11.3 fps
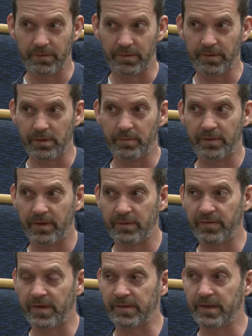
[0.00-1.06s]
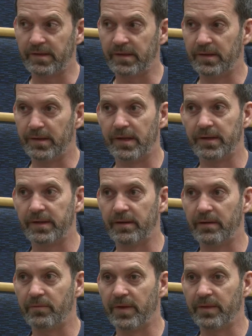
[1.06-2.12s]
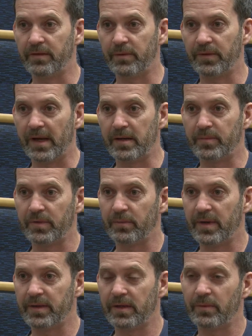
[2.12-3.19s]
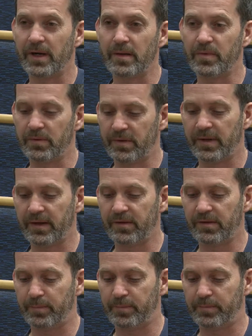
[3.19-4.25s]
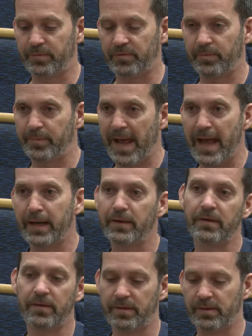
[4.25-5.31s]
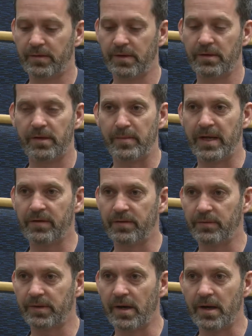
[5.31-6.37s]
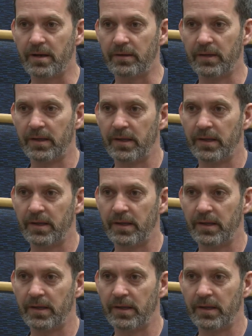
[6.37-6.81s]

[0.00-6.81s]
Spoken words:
as a sculptor, I was fascinated in the idea of whether you were able to expand the 2-dimensional tile